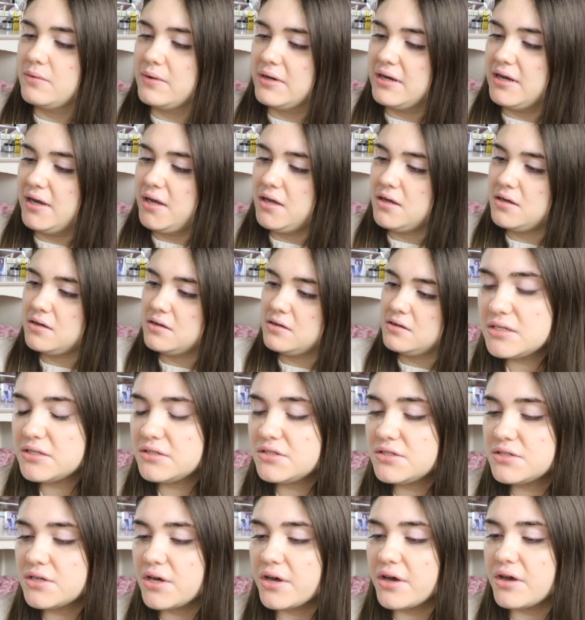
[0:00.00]
way.
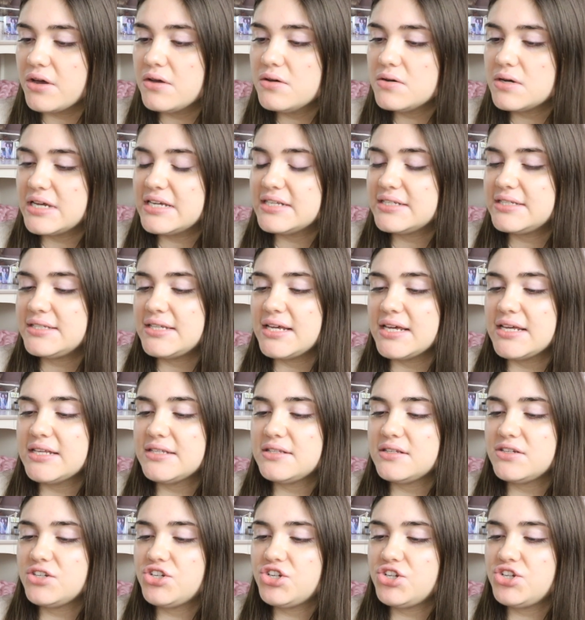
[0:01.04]
So it
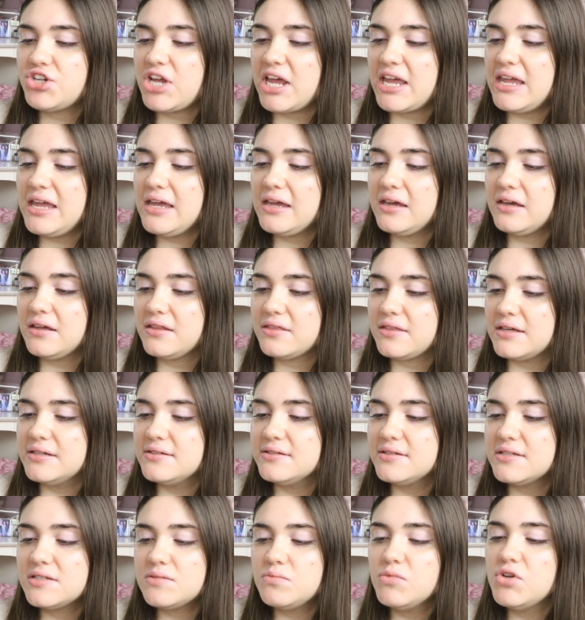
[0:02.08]
says, shake, then
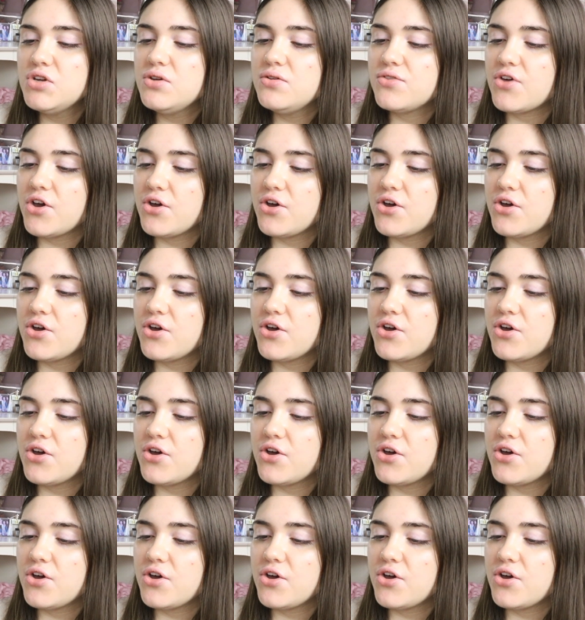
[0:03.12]
smooth